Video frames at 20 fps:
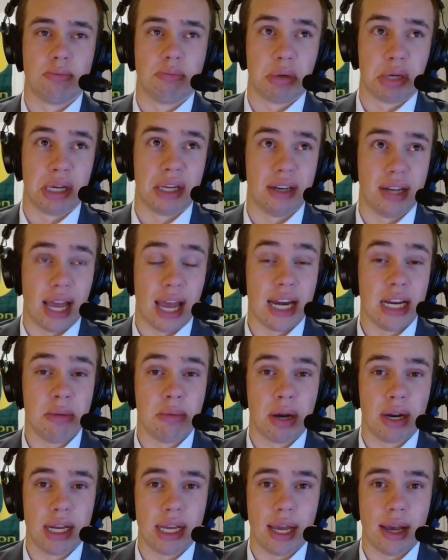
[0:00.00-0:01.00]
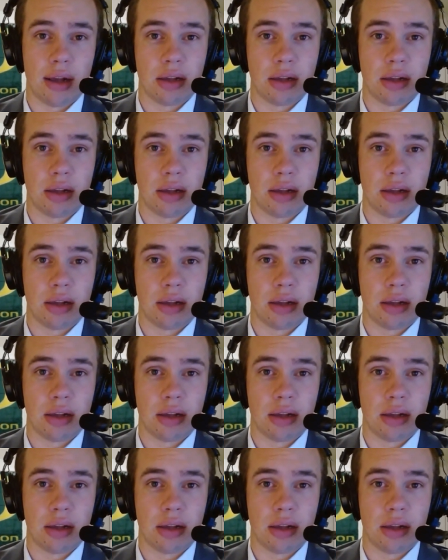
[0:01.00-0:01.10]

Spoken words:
But anybody